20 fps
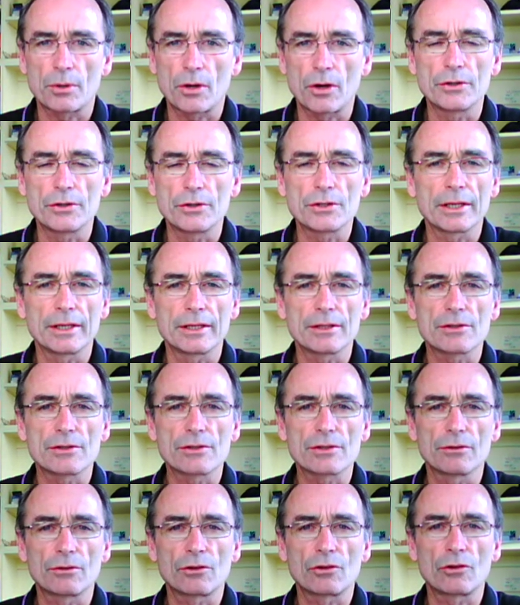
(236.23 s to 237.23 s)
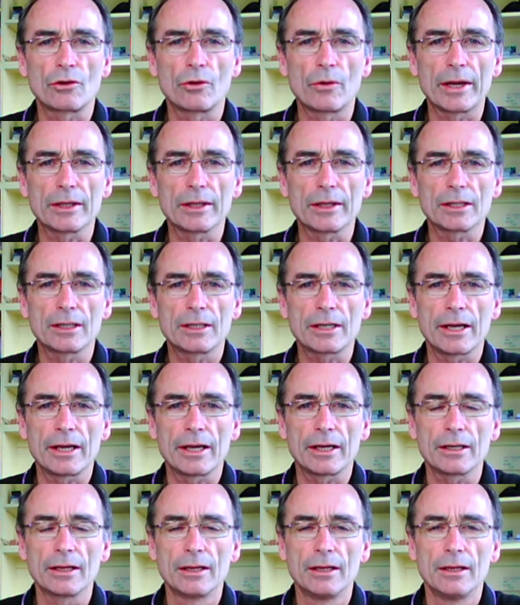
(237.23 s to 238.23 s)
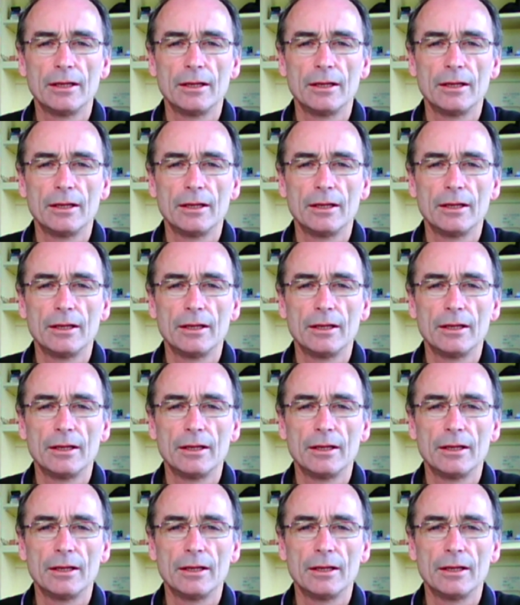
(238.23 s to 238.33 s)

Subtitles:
proteins throughout the day.